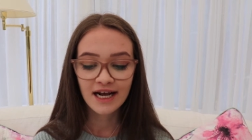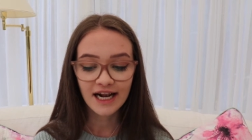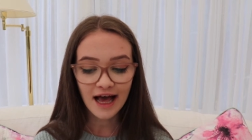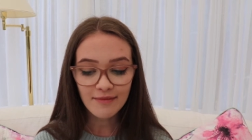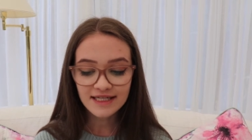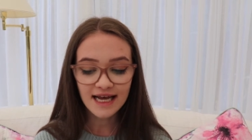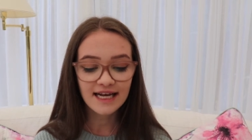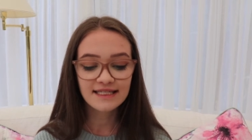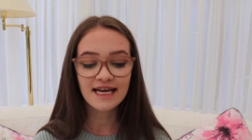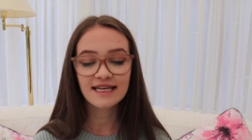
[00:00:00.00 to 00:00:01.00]
Climate
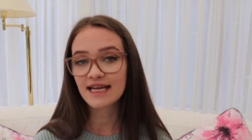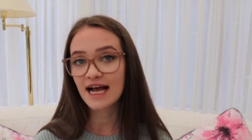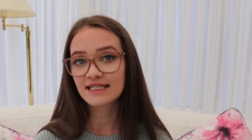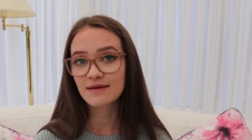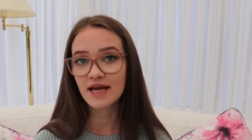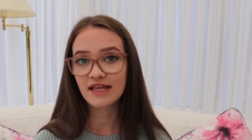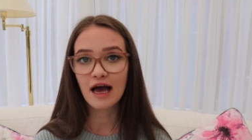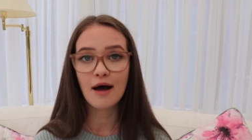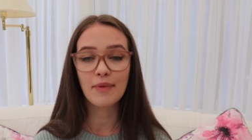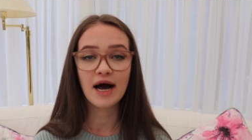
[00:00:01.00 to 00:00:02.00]
scientists estimate
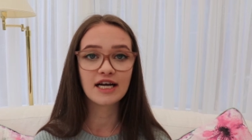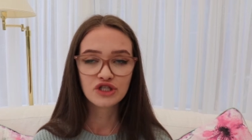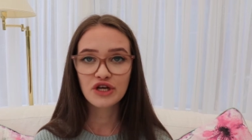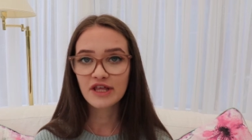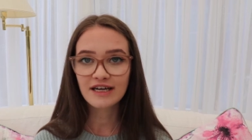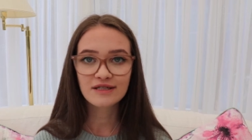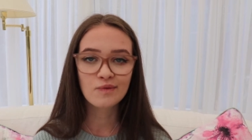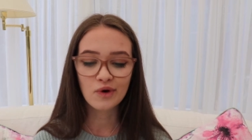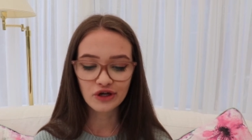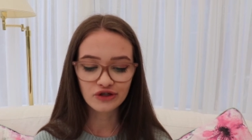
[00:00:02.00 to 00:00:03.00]
that by two thousand
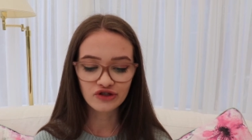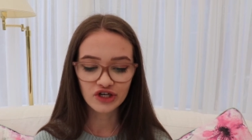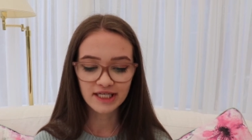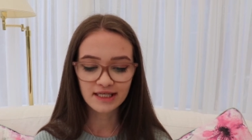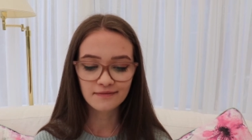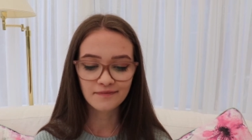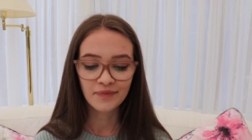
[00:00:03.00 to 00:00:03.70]
one hundred,